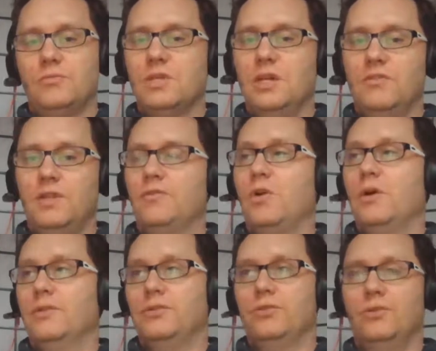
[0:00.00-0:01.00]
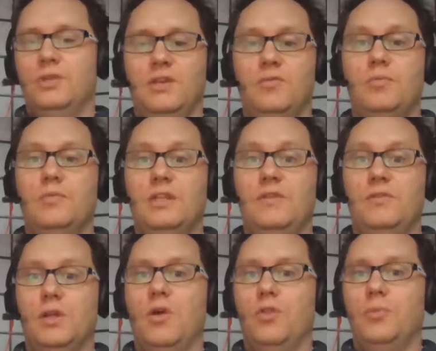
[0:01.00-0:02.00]
if they've gone through and they've
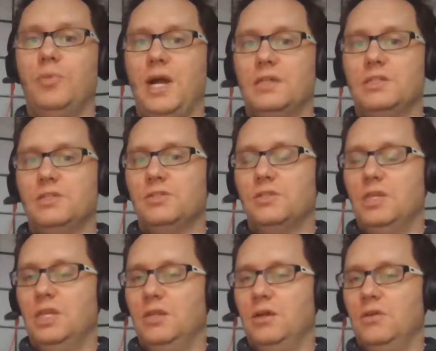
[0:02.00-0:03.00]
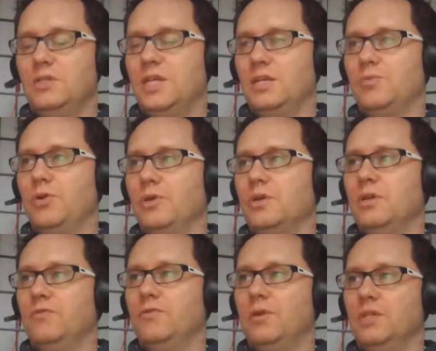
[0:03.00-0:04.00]
done all the practice in their textbook,
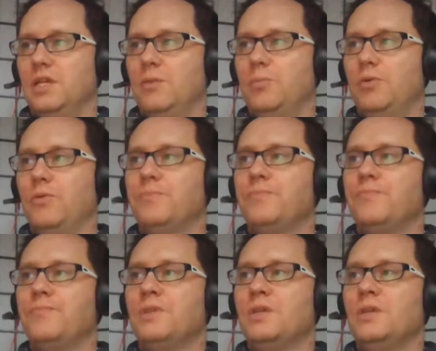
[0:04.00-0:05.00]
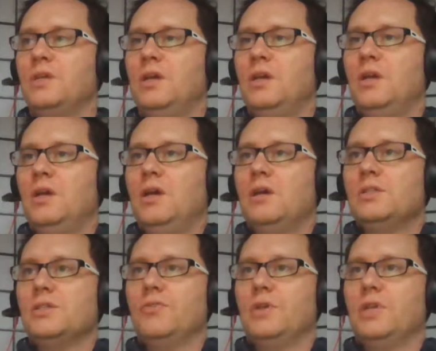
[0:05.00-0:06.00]
for example.
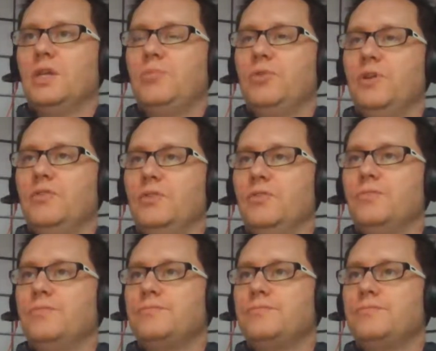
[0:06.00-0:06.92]
So if we click preview,